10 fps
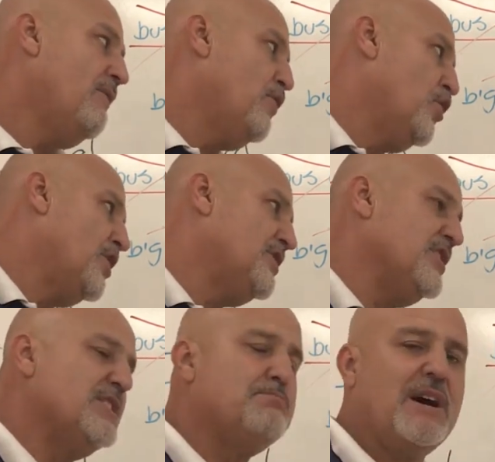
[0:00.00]
for
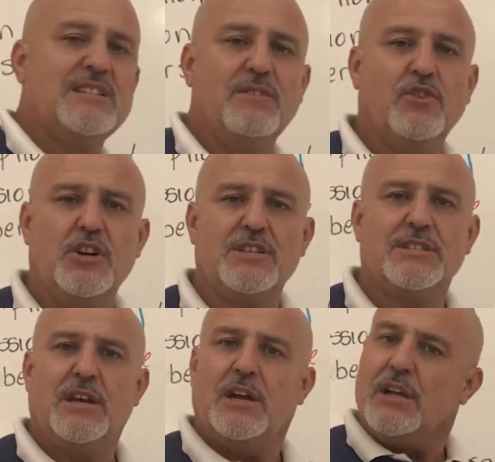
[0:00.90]
this passive
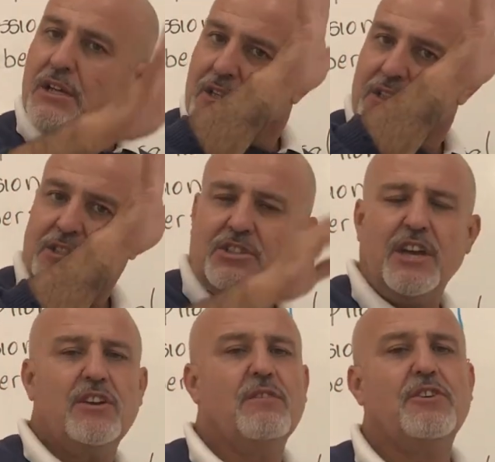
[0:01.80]
voice.
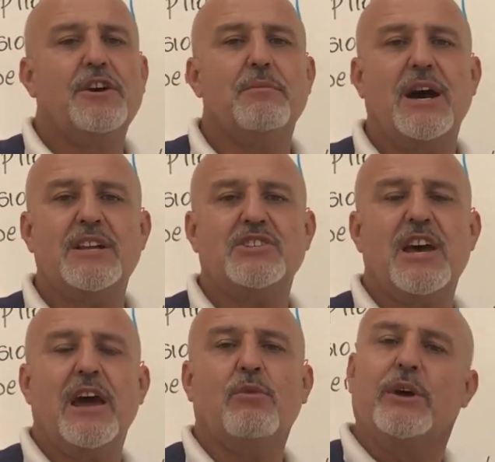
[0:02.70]
Thank you very much,
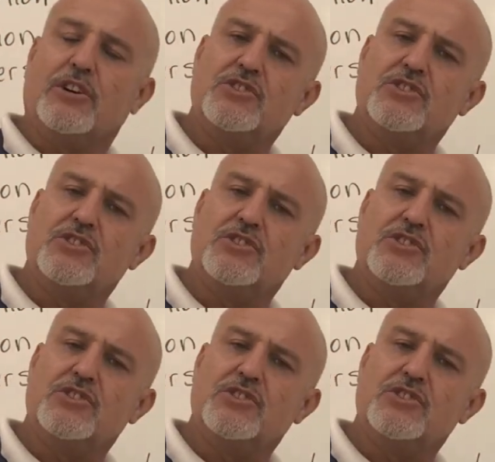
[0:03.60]
and we